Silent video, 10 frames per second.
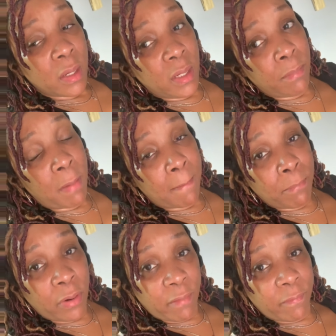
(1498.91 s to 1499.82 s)
eat my
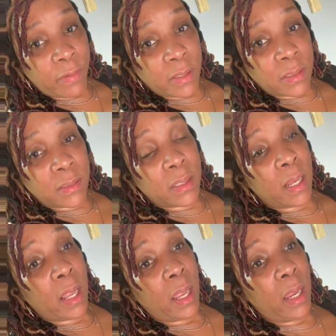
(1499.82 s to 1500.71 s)
breakfast,
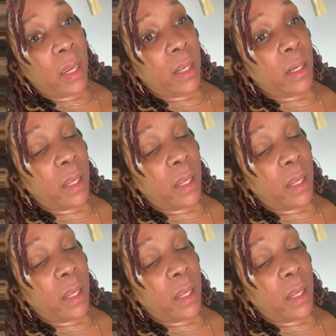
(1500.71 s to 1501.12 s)
and